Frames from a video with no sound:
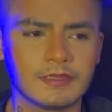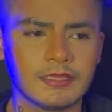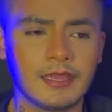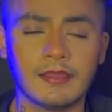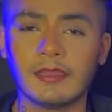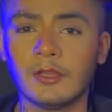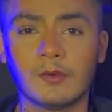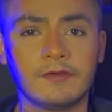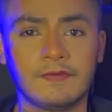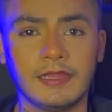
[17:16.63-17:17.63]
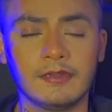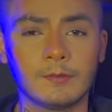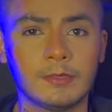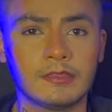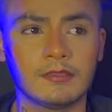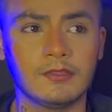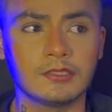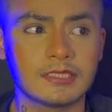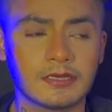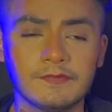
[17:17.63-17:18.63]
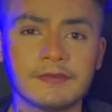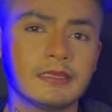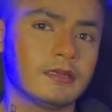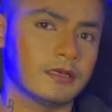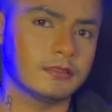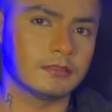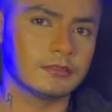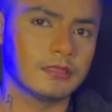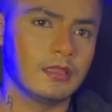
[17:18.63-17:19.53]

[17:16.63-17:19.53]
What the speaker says: getting into a fight with your significant other.